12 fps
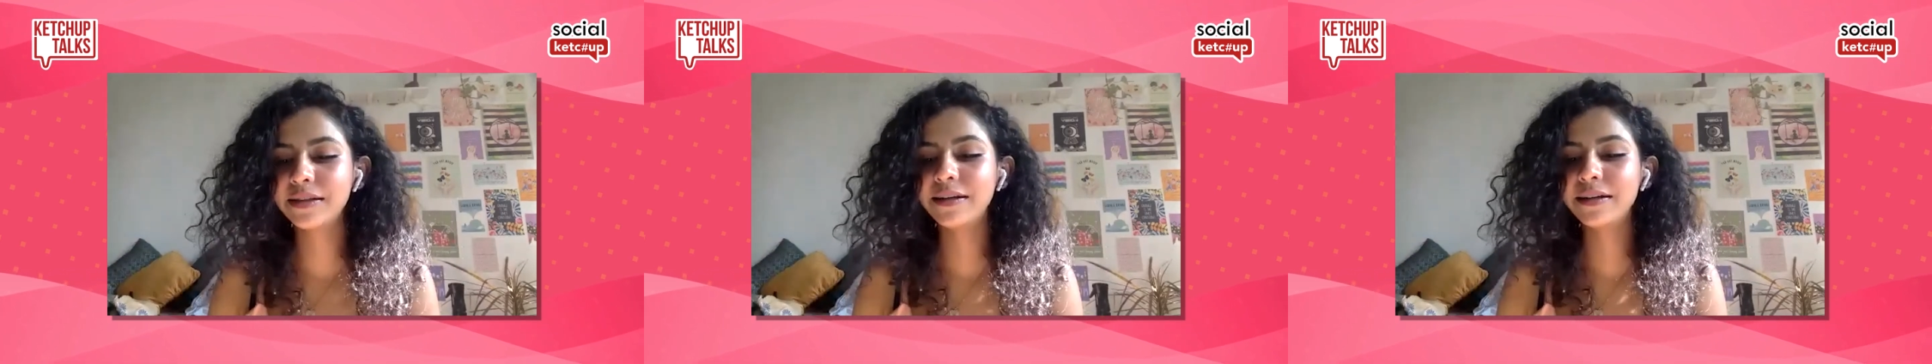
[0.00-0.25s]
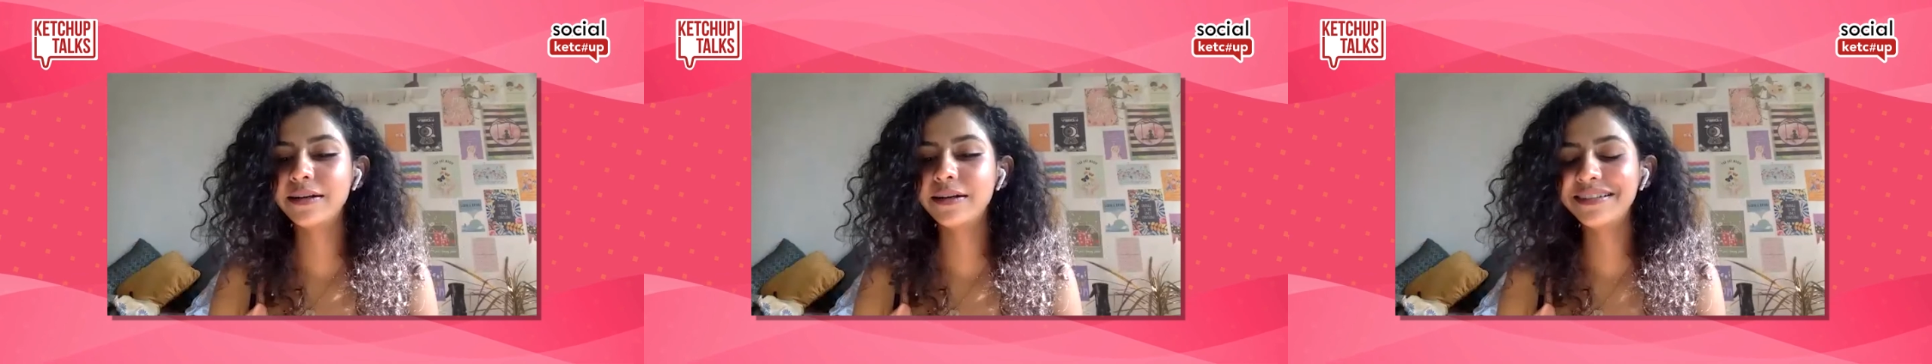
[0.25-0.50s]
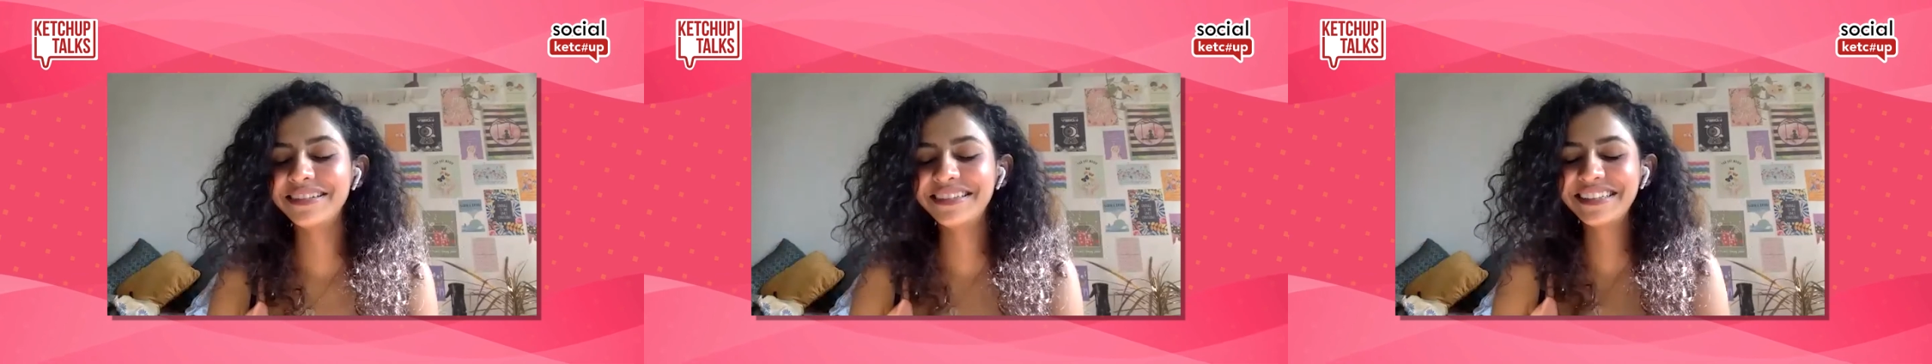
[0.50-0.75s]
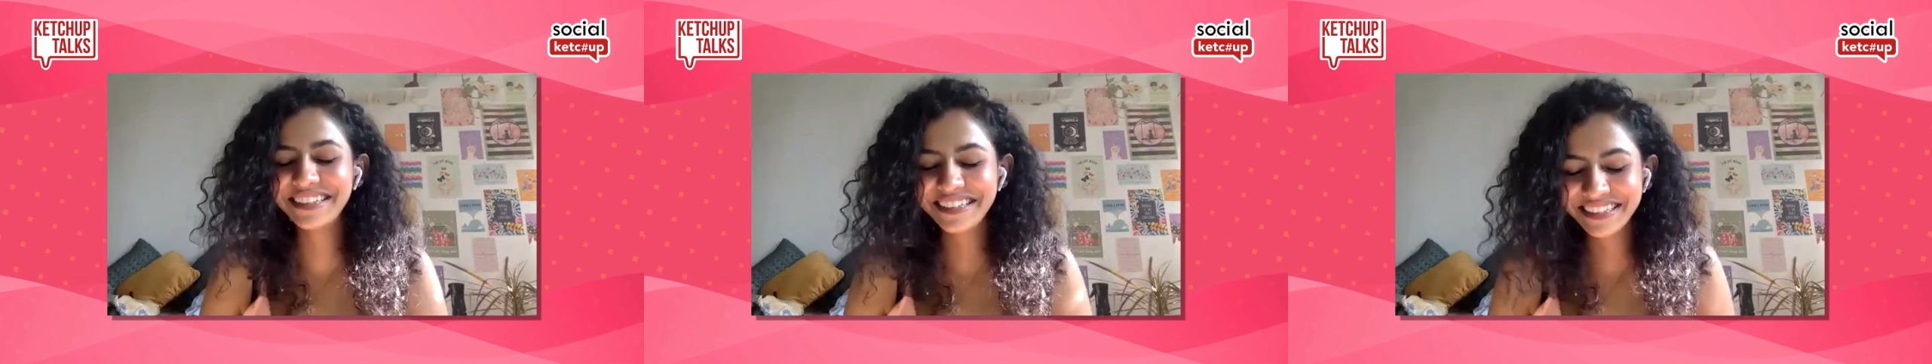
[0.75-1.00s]

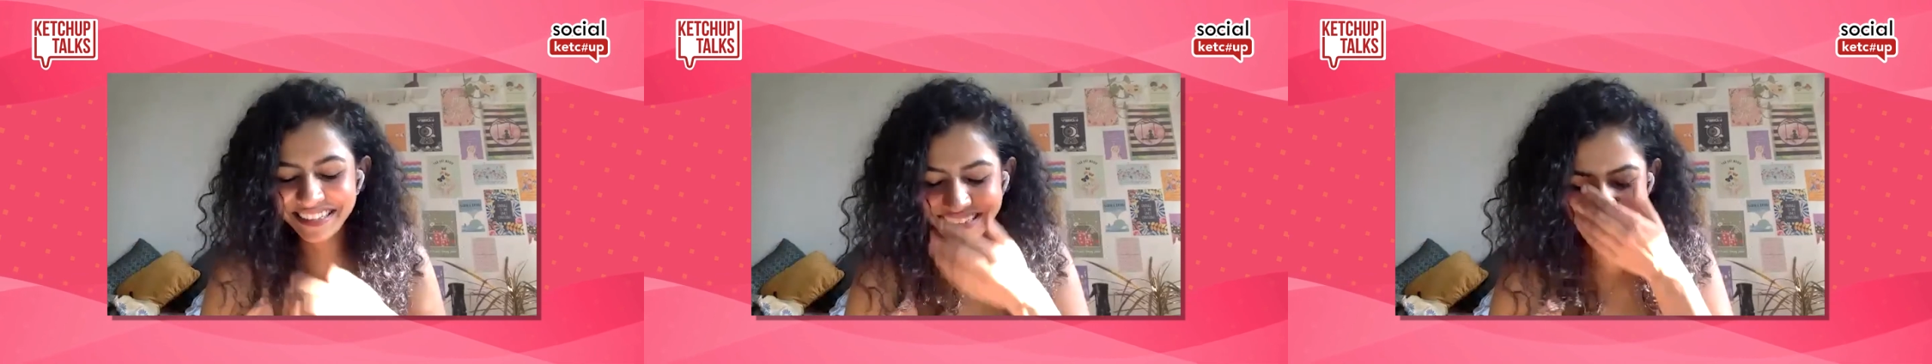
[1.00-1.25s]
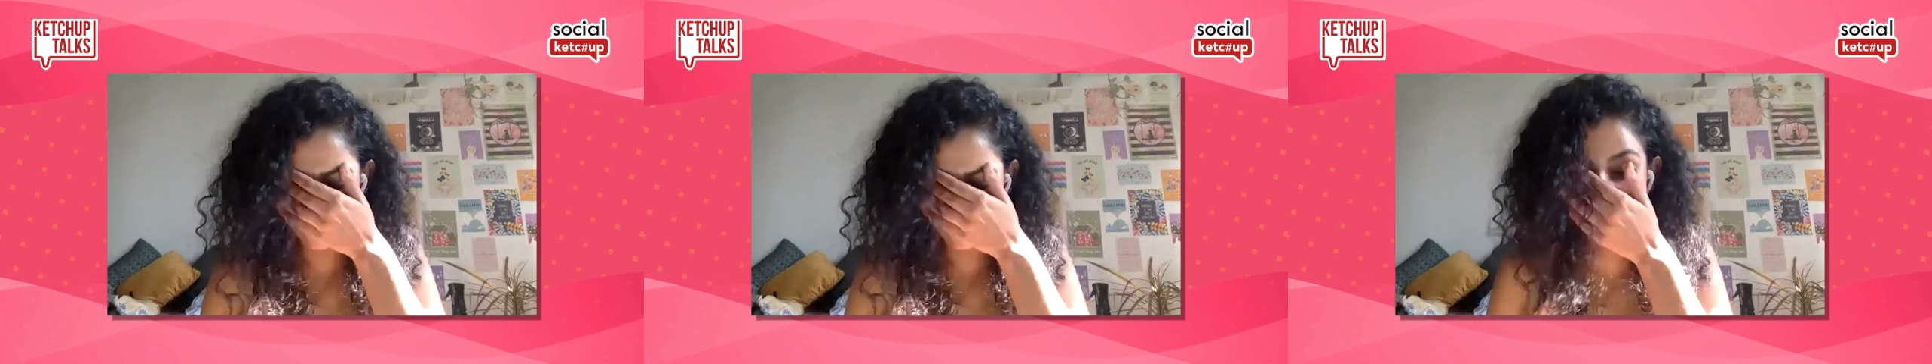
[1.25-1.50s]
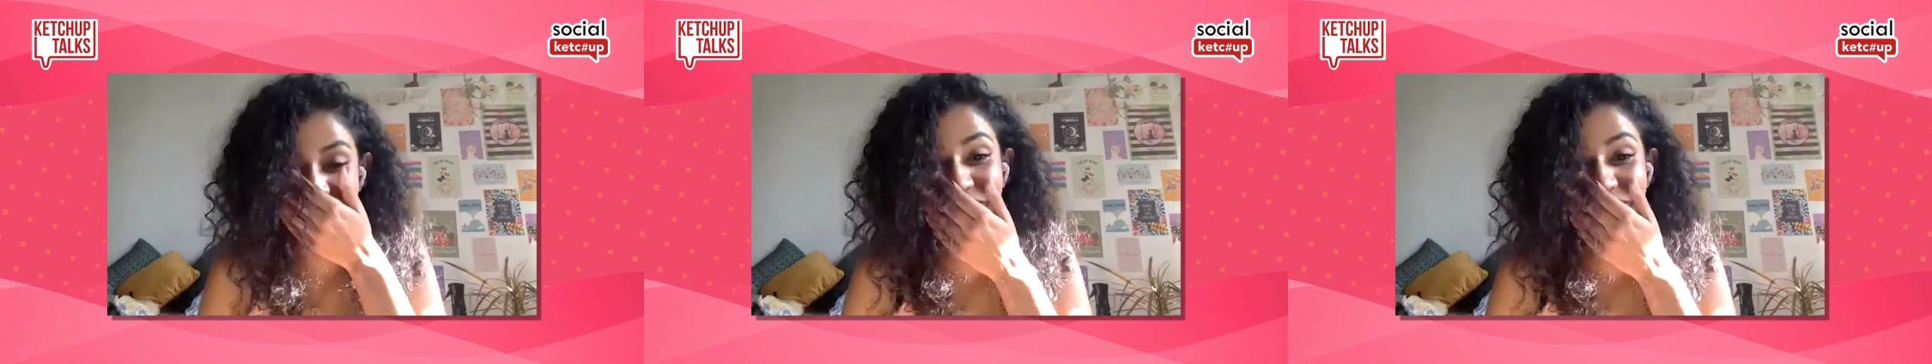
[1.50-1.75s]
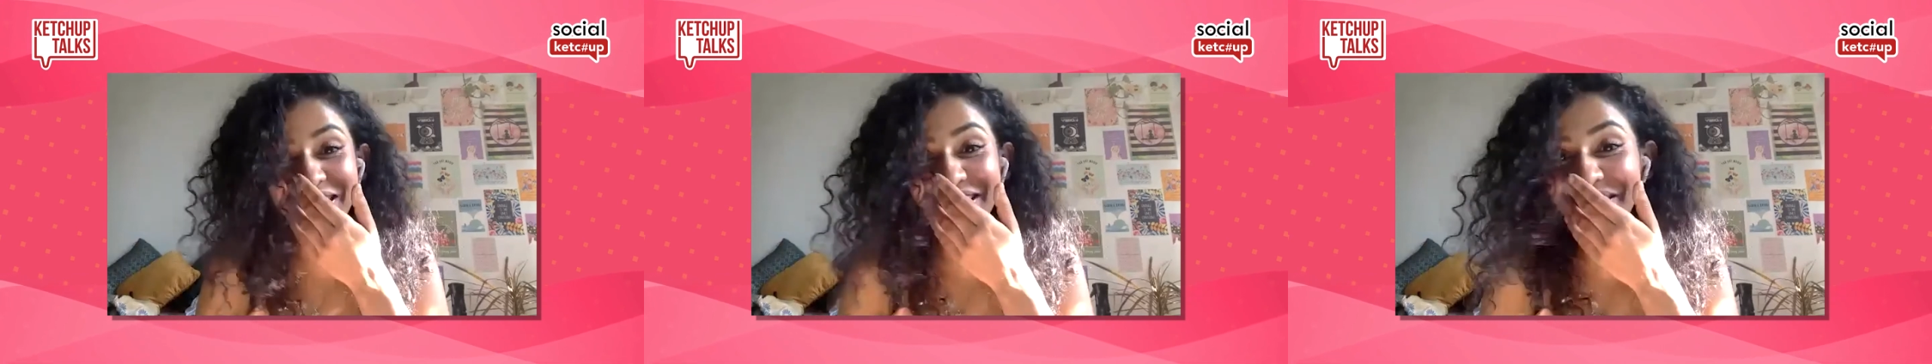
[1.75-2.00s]
I
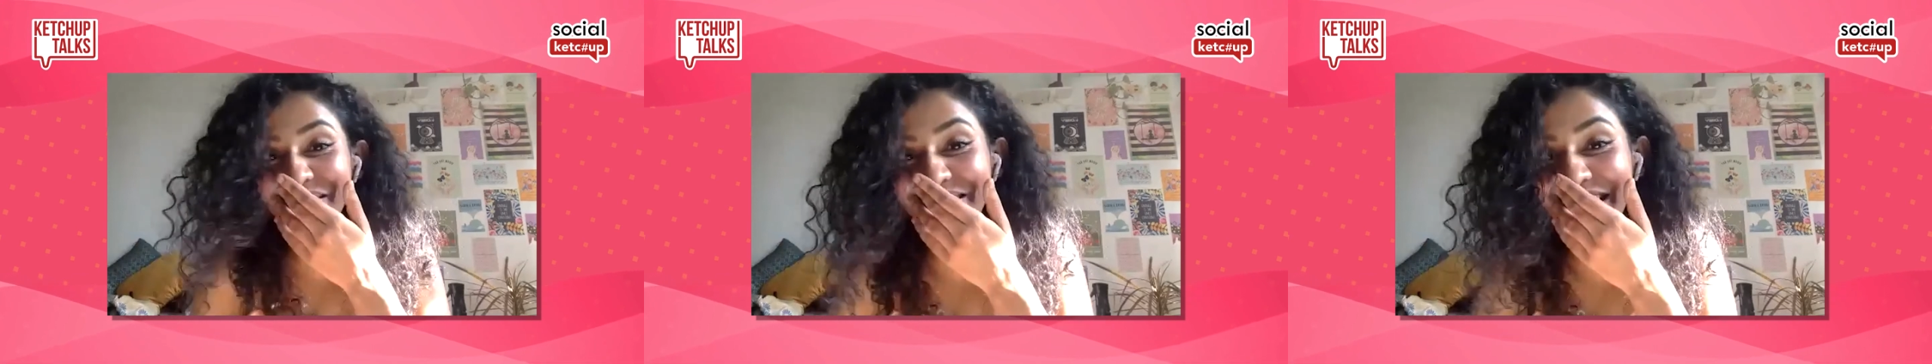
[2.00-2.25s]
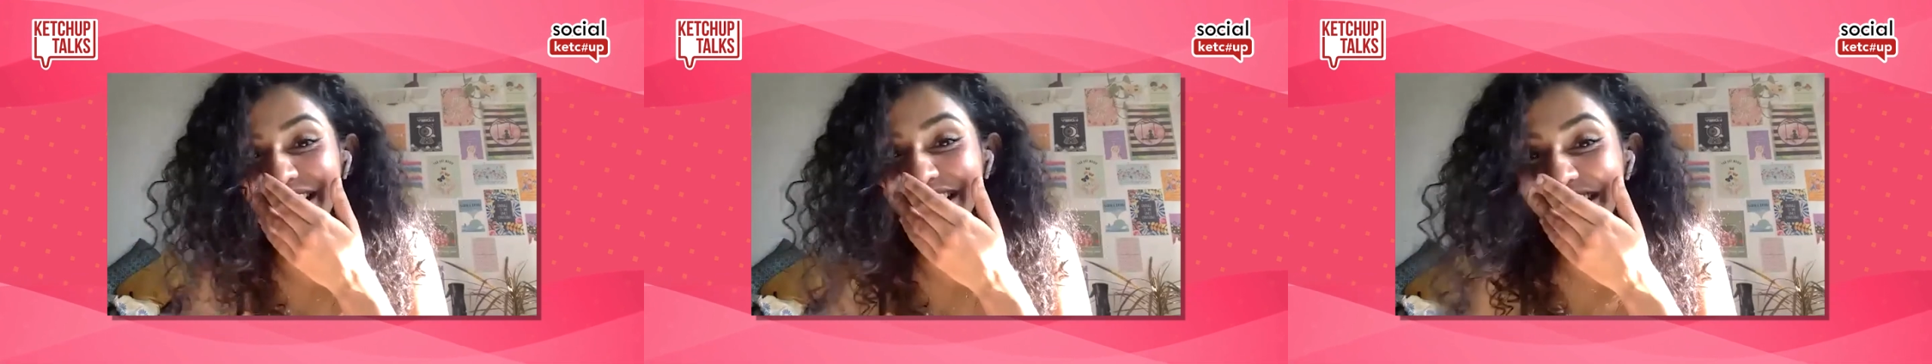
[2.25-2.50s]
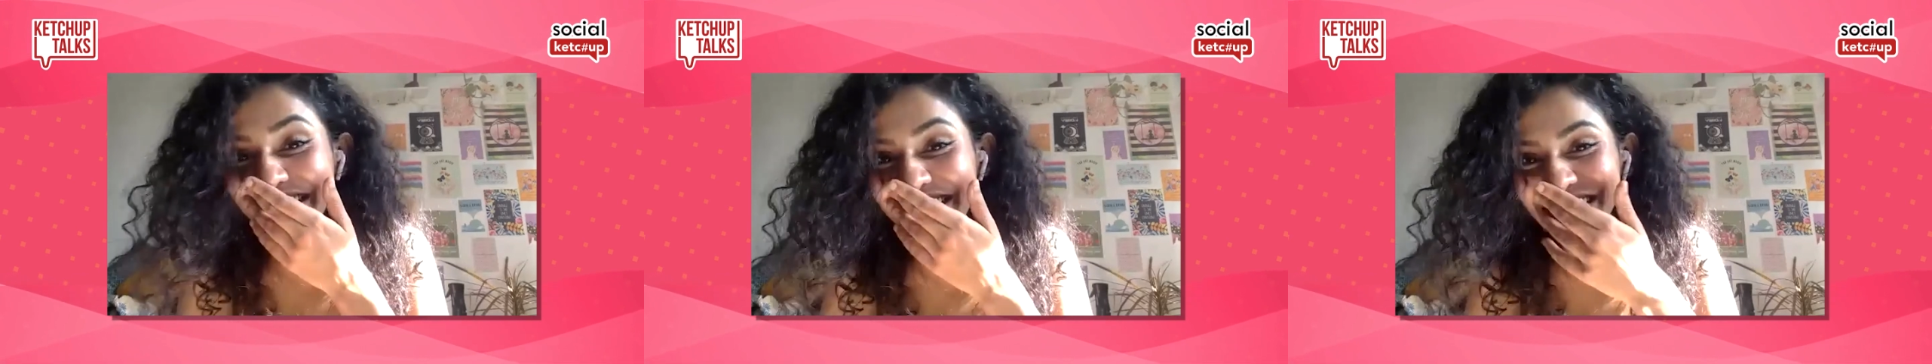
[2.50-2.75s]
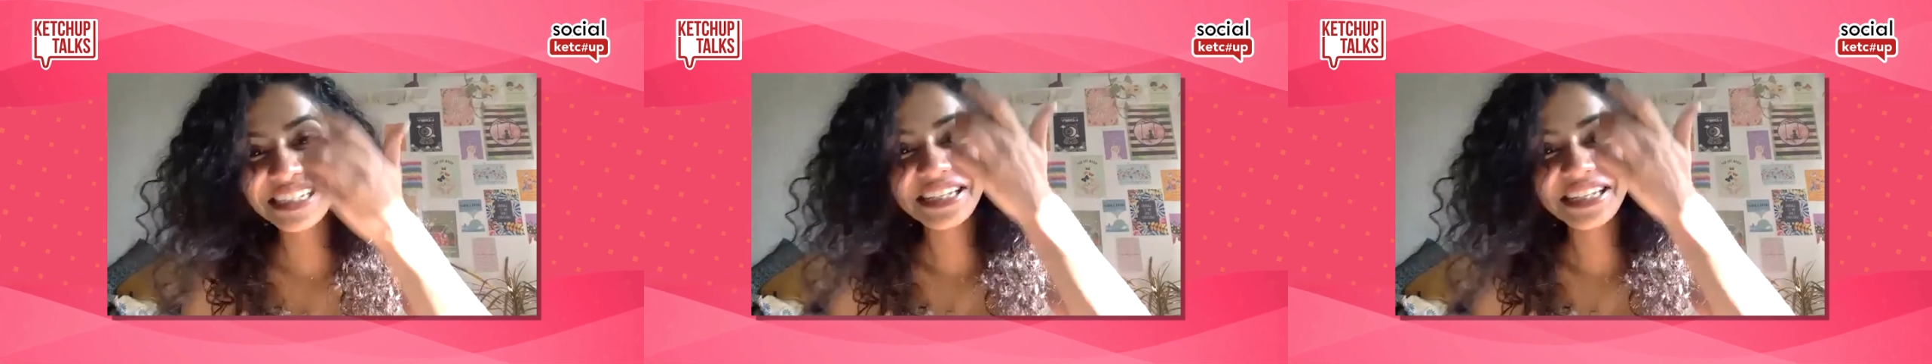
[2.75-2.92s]
can't believe I'm sharing this.